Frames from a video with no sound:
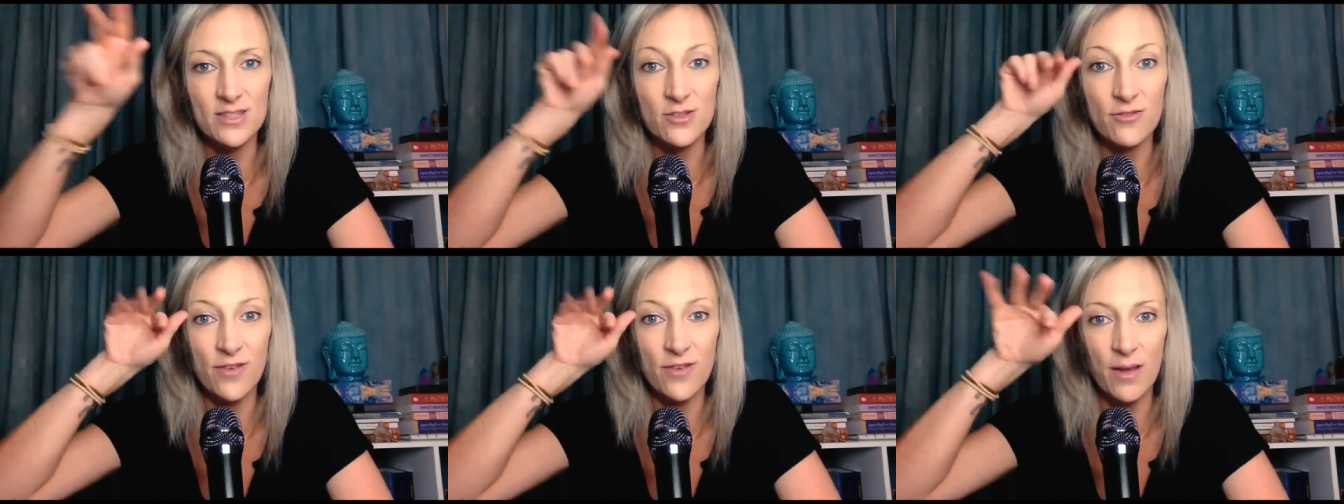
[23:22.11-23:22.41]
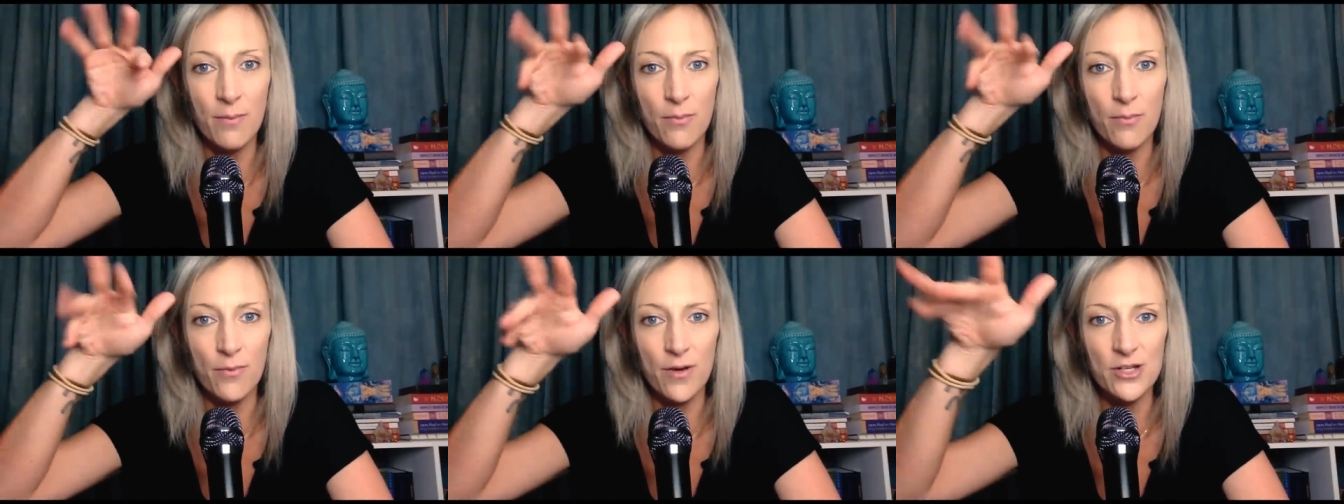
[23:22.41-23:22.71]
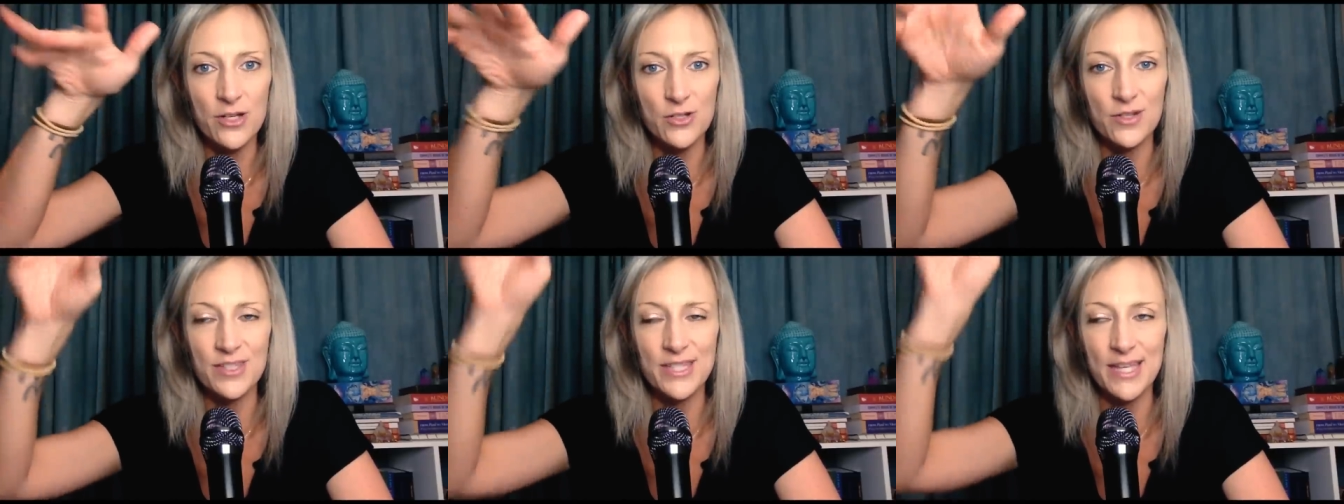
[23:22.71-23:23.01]
So
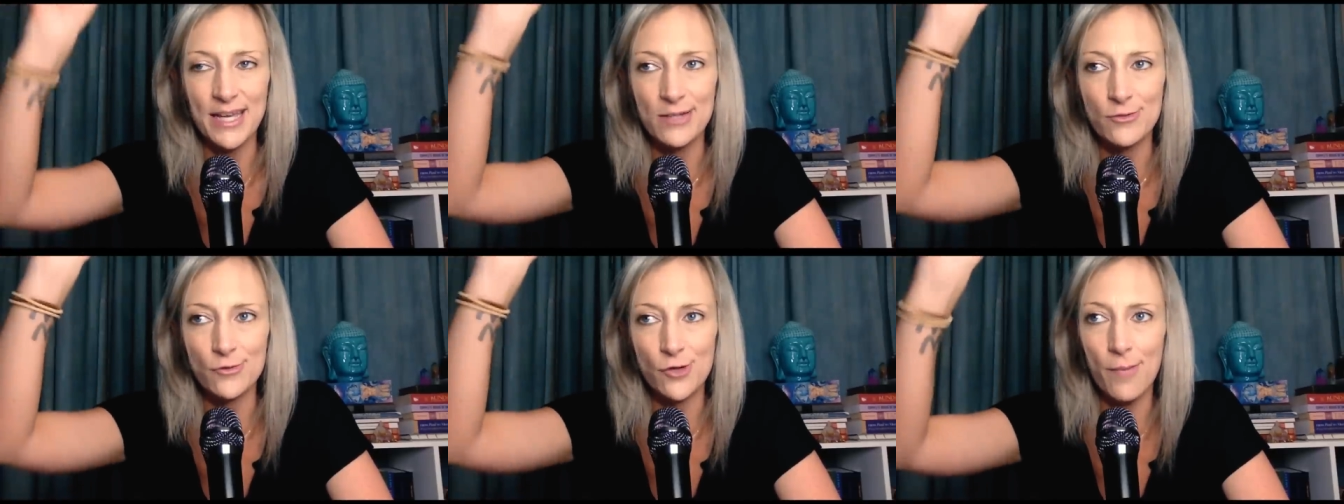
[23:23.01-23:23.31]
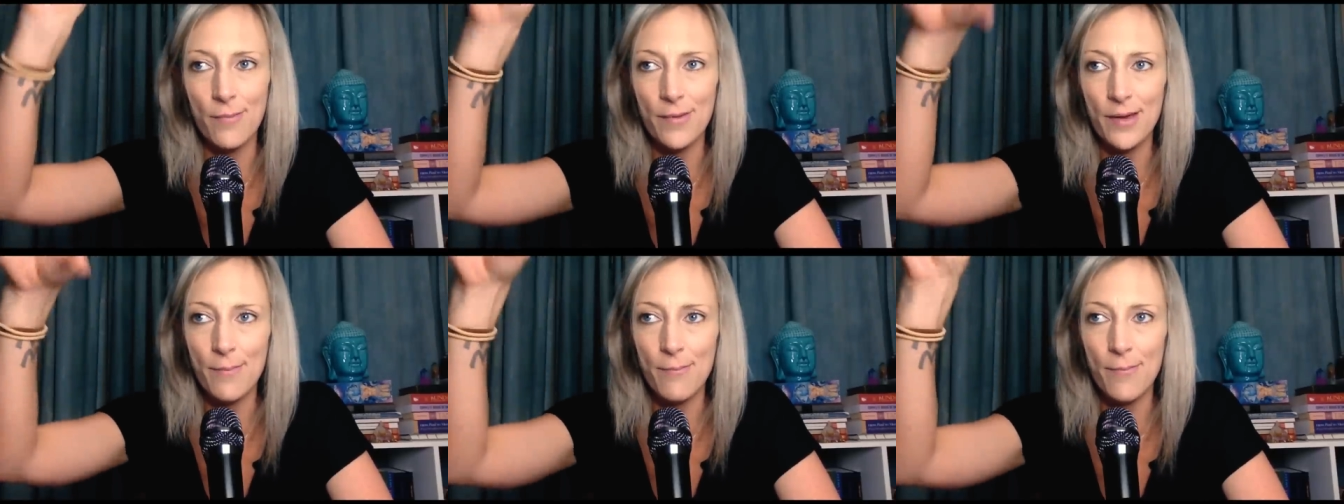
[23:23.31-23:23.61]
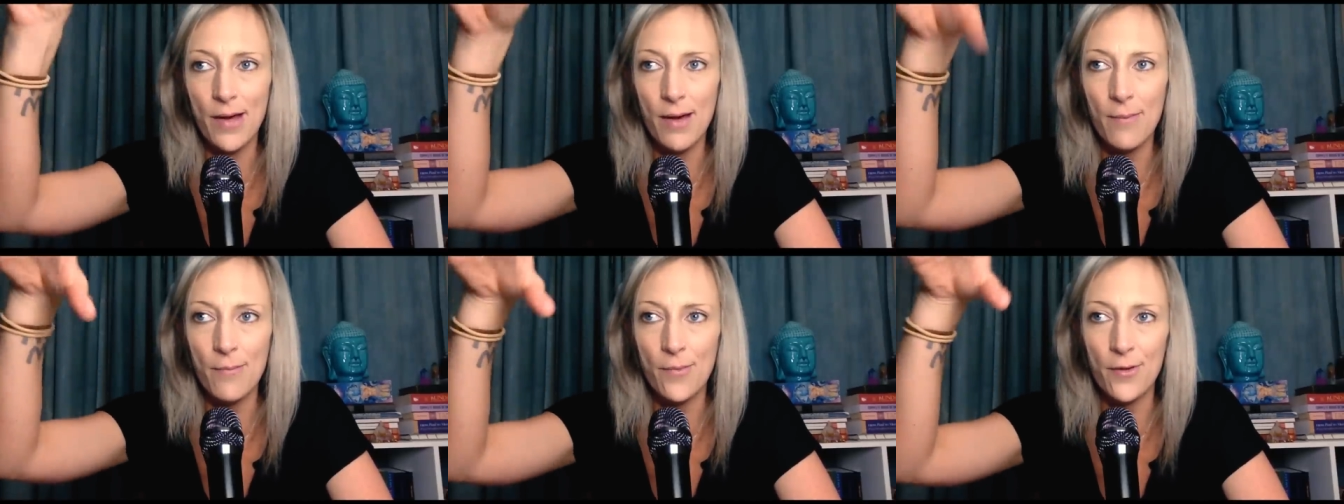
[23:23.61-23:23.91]
vibrational, it's like dropping a
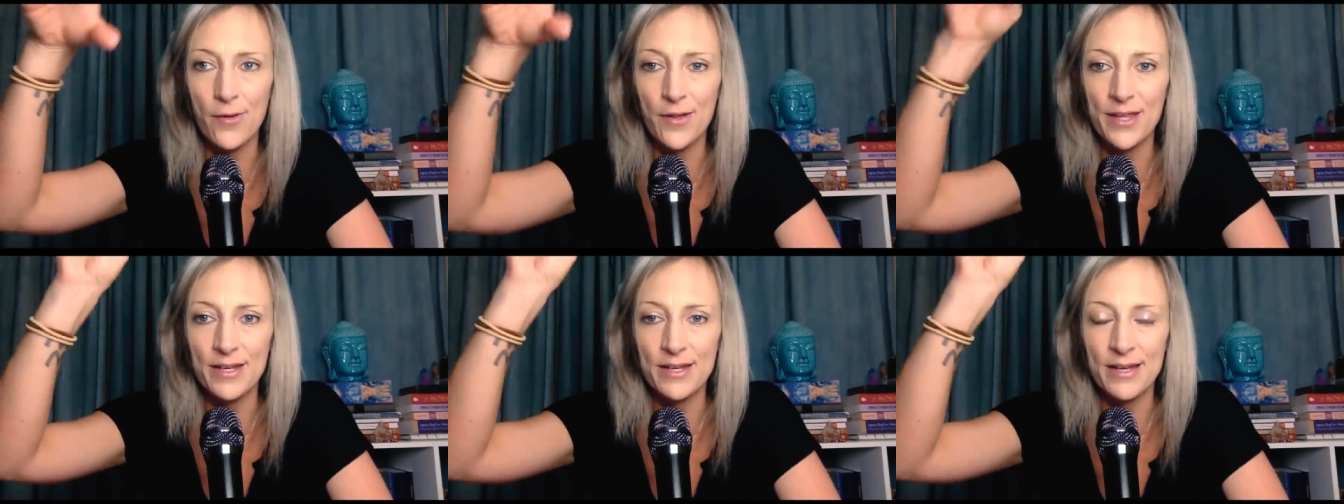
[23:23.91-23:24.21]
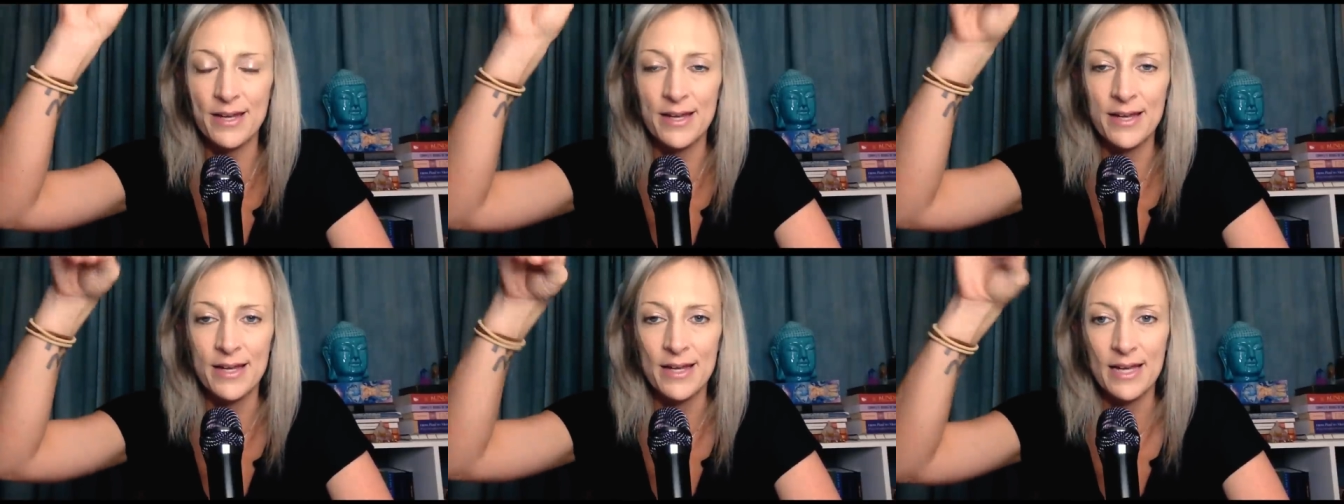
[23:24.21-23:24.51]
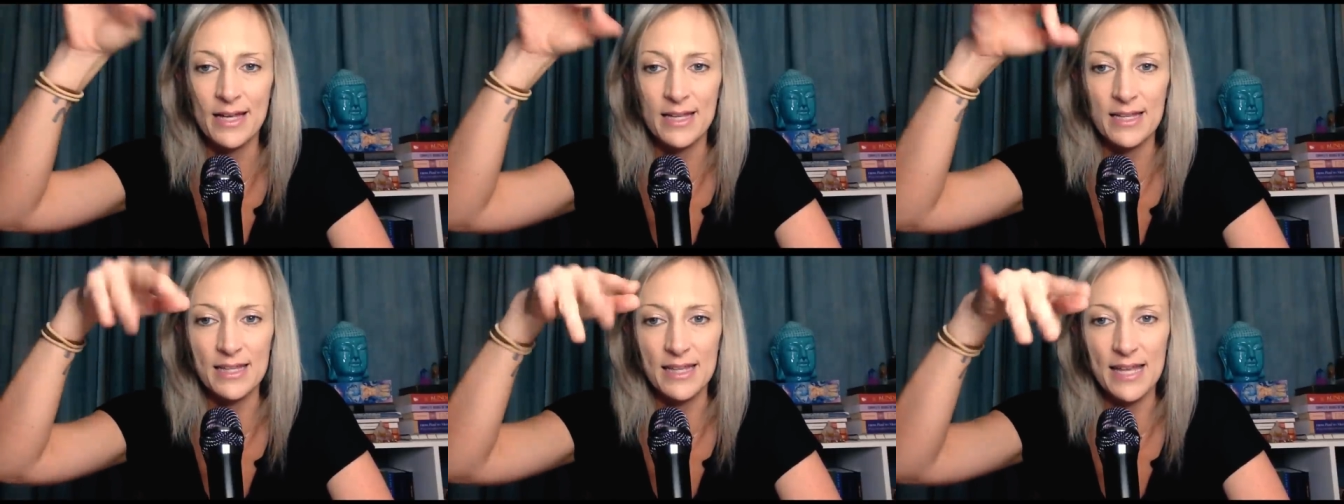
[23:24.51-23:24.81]
pebble in a
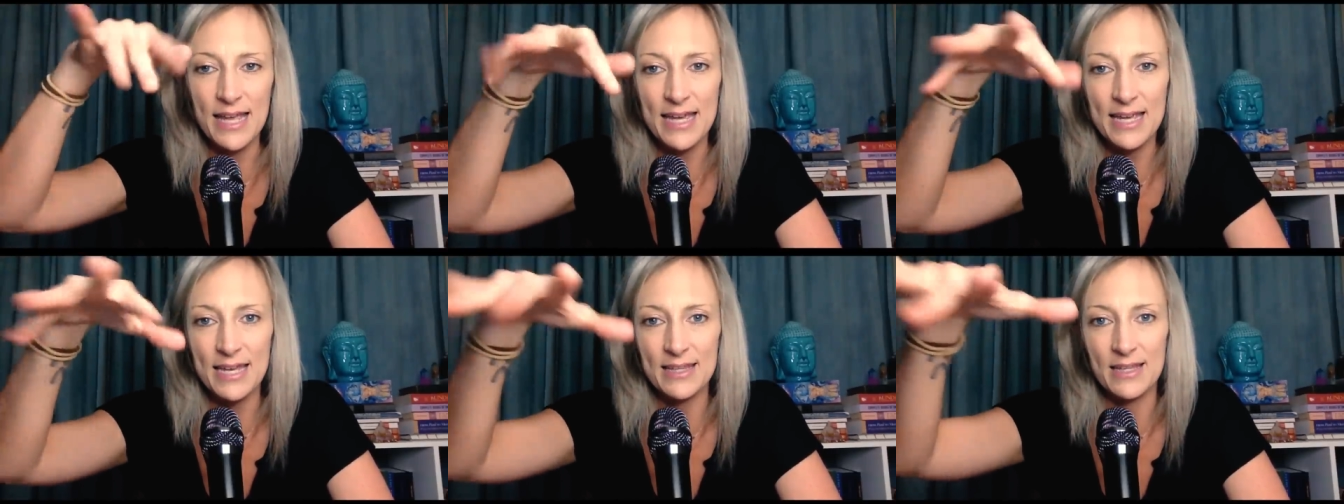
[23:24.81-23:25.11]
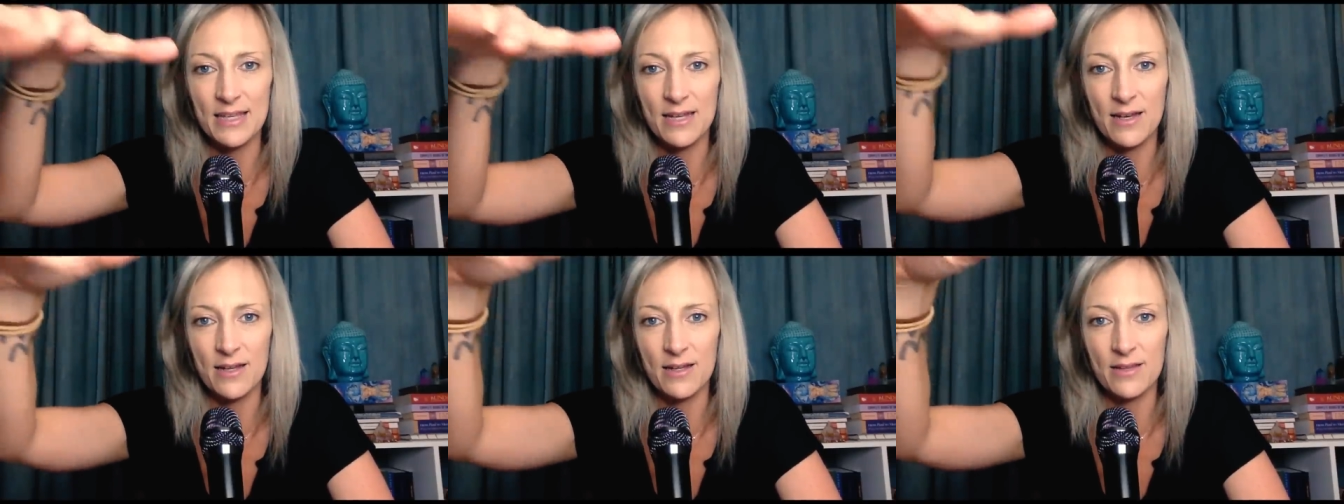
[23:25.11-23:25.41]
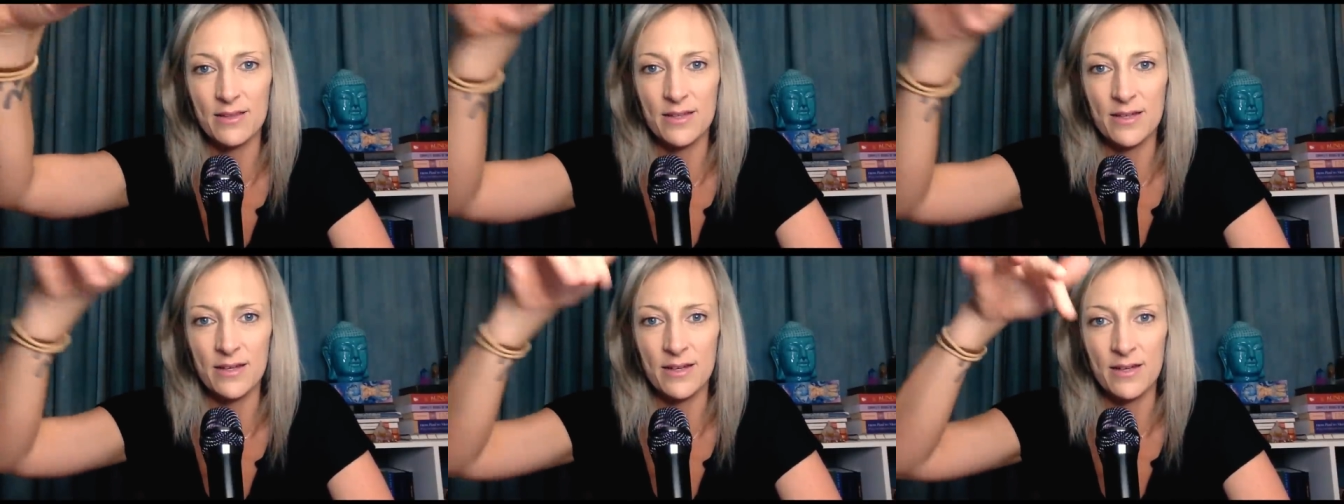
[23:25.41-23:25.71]
lake and
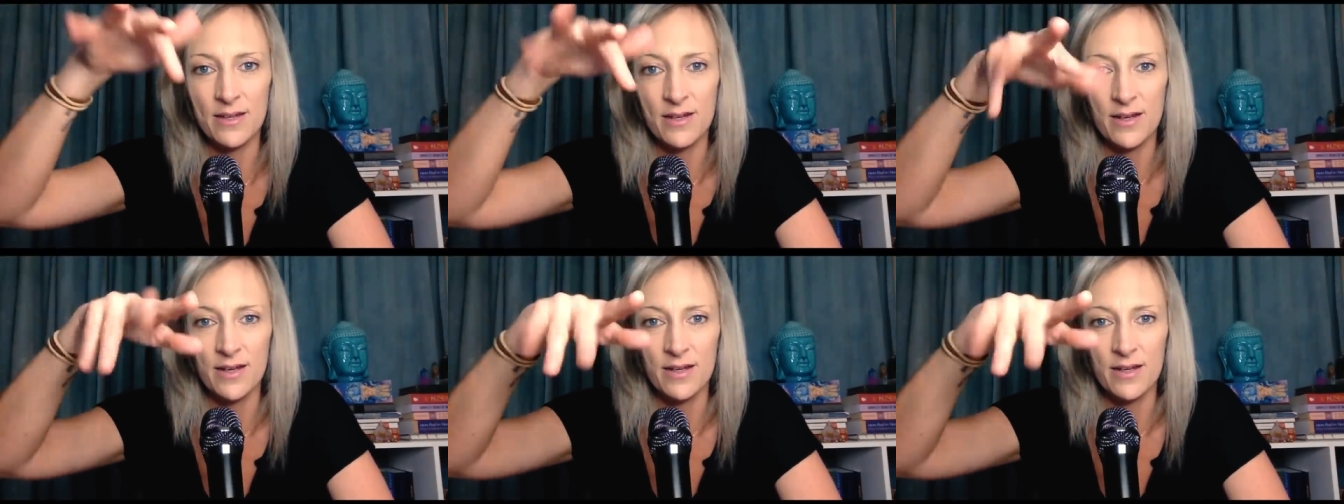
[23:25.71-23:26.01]
the the